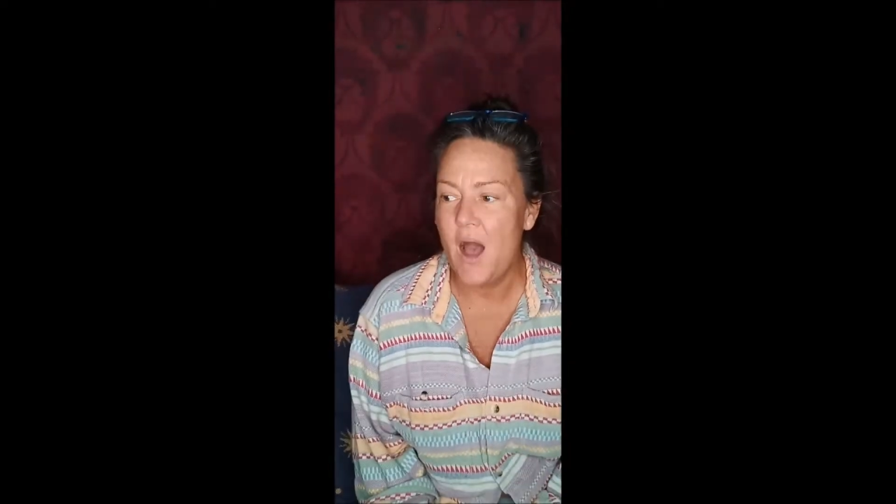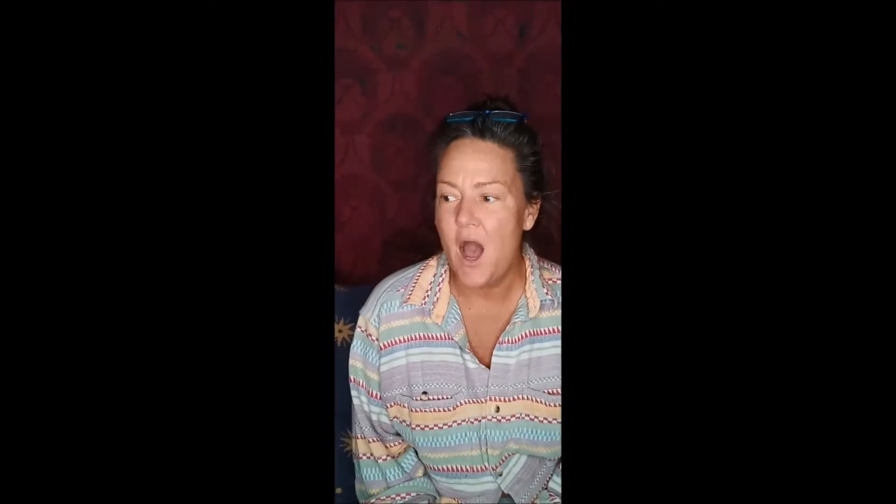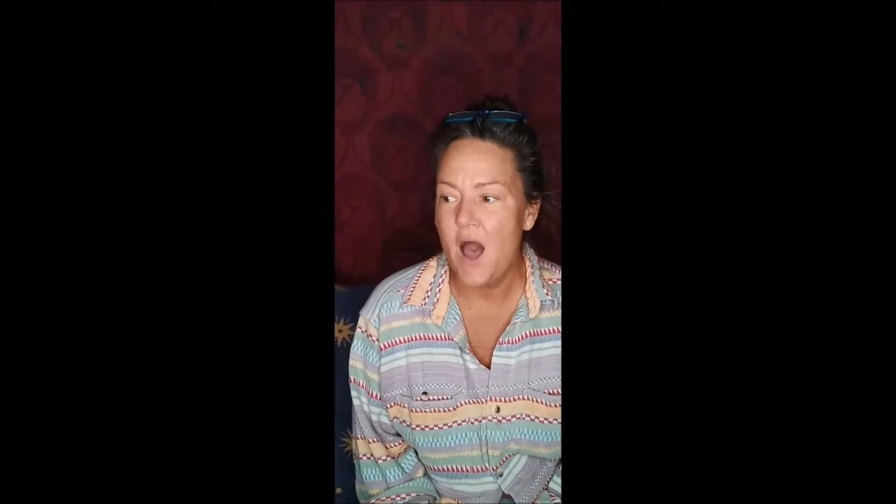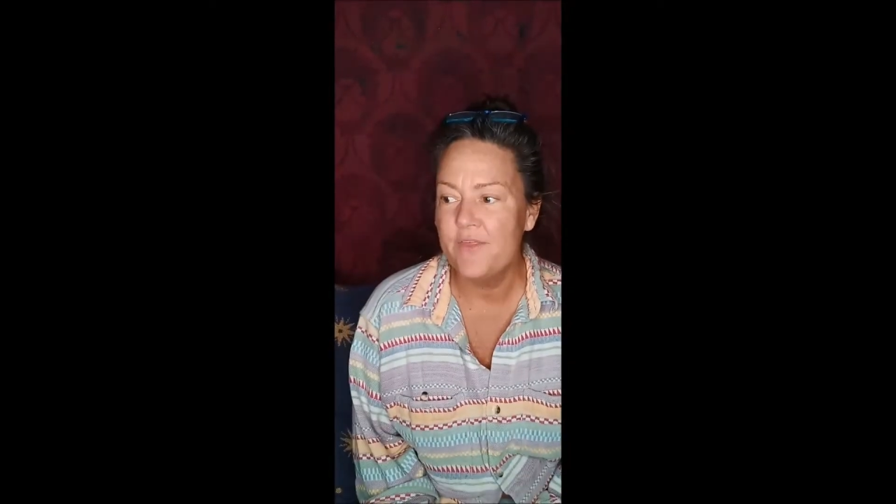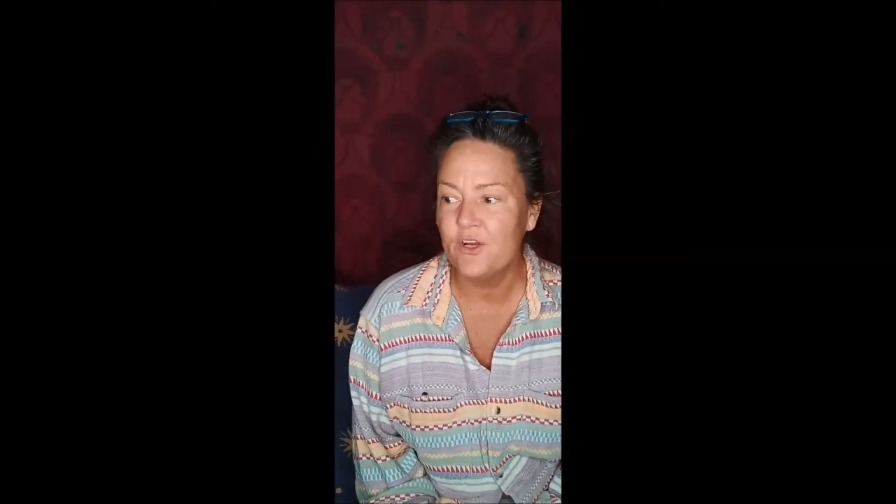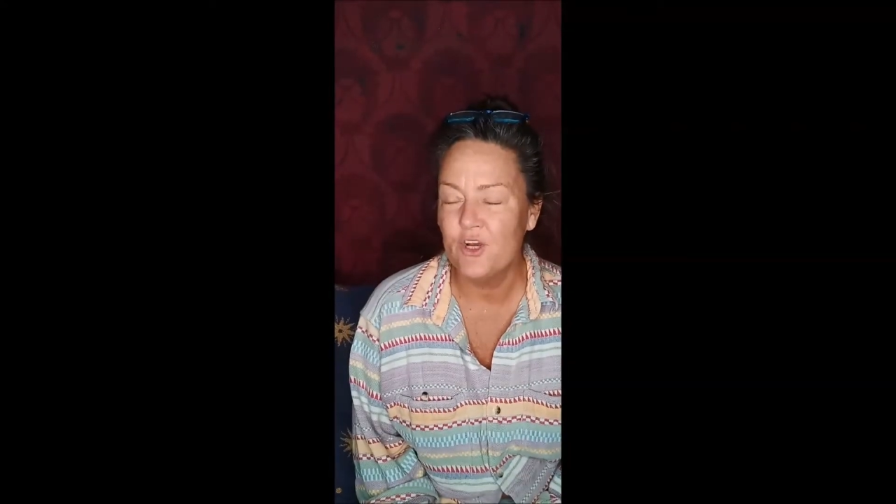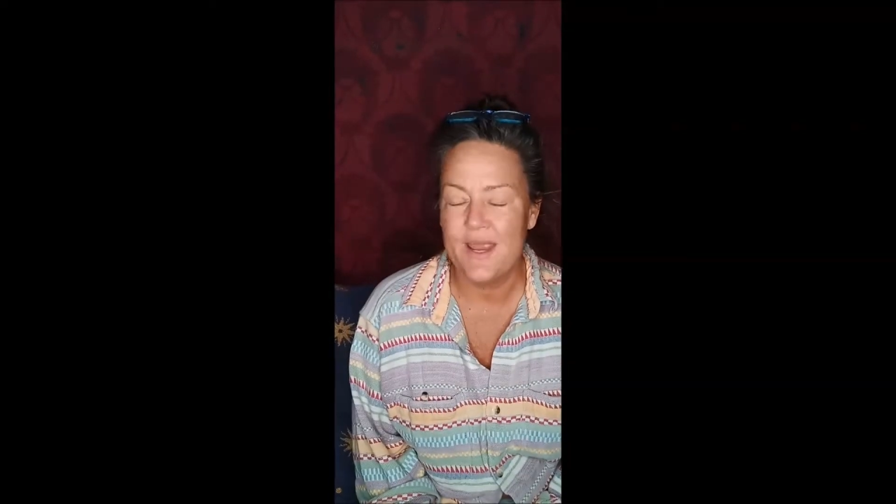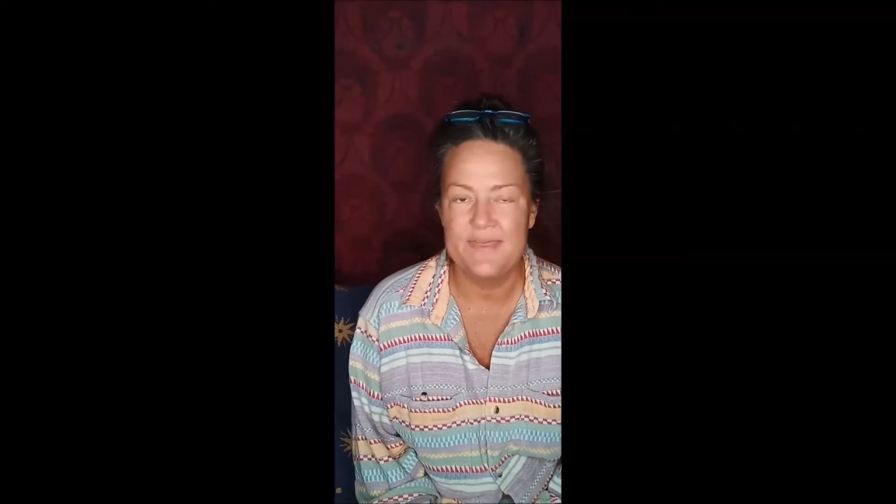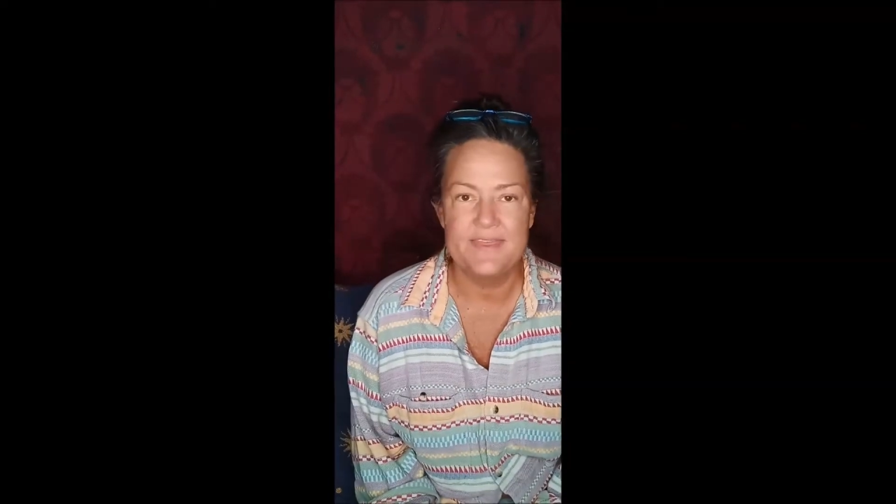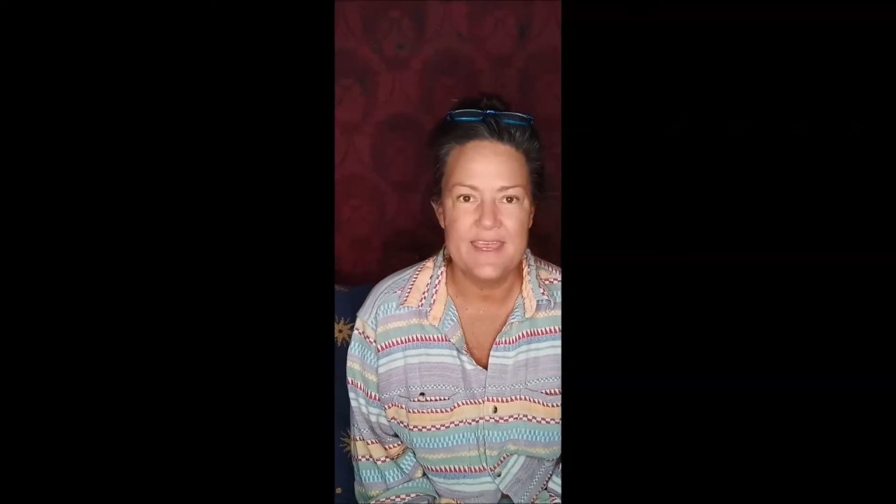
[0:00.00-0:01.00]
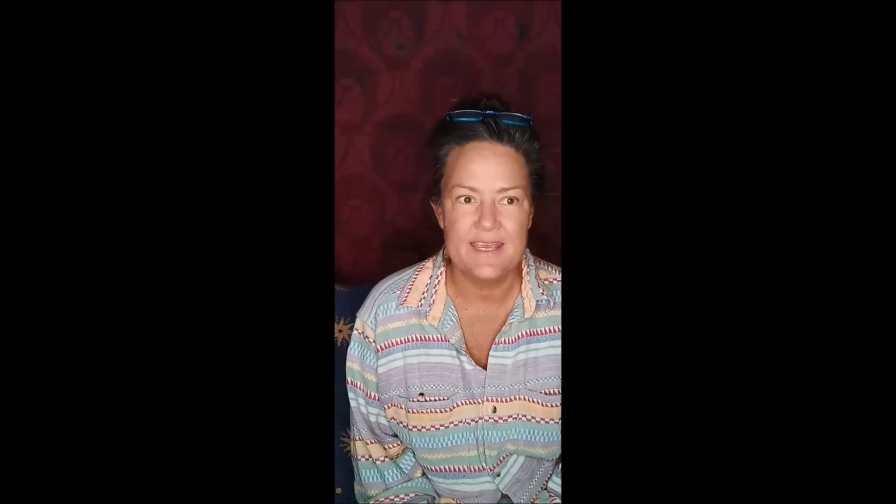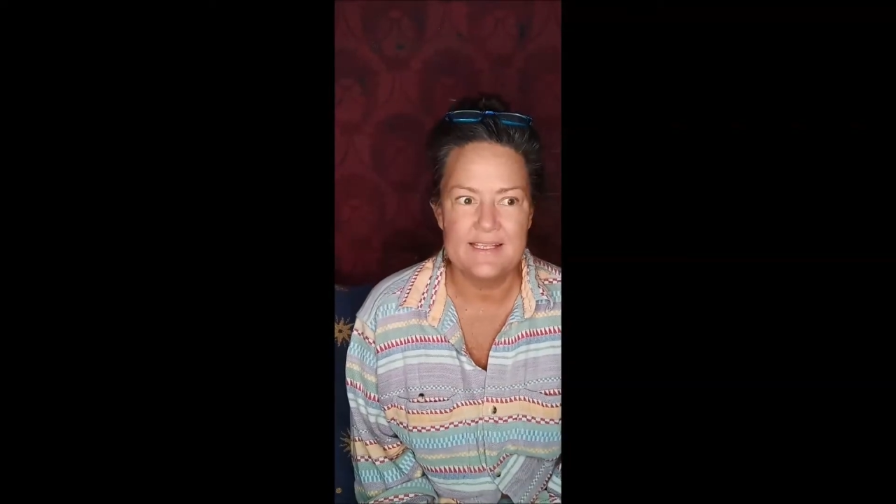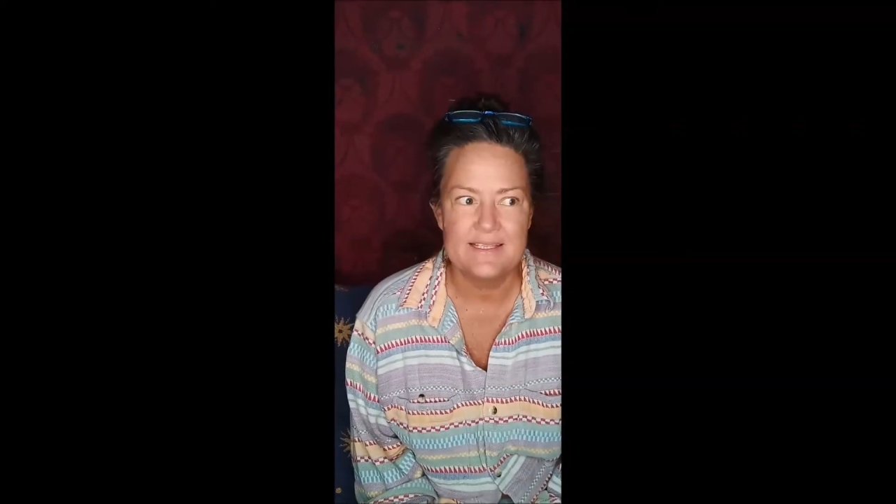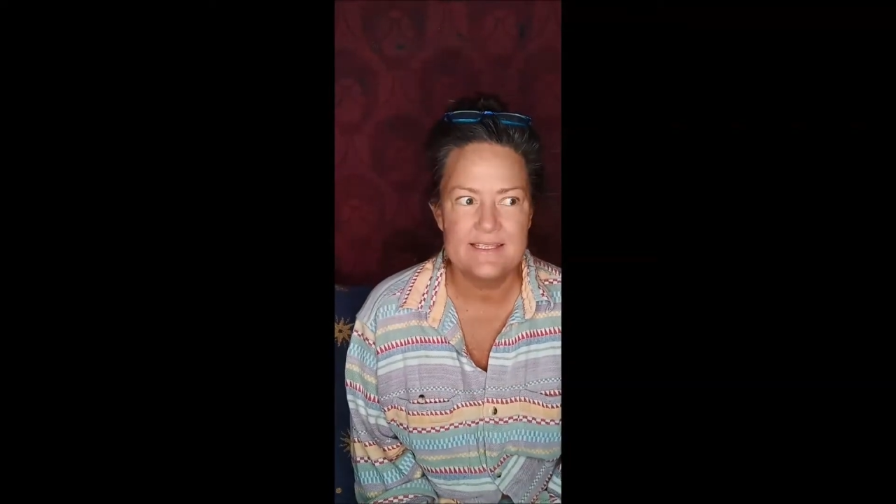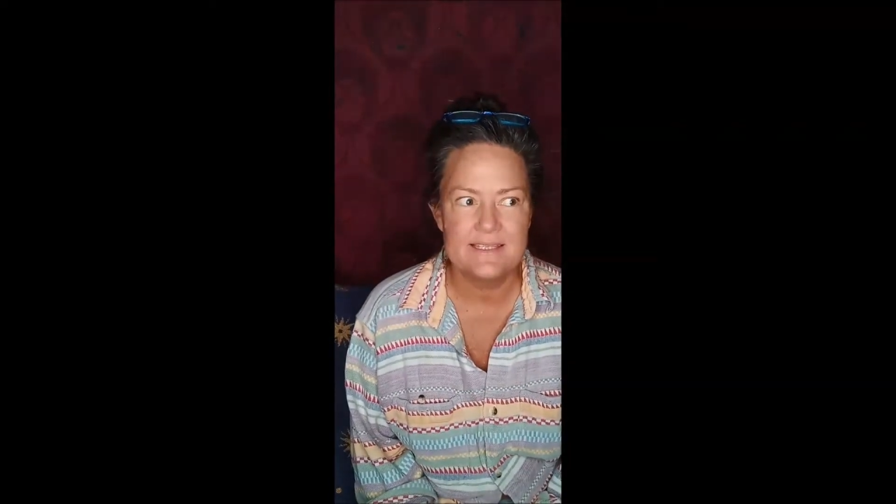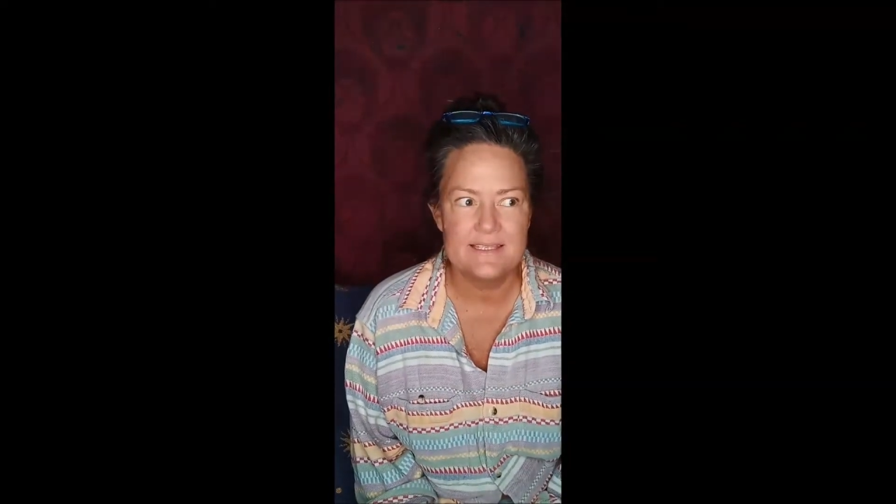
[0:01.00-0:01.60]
Other great things.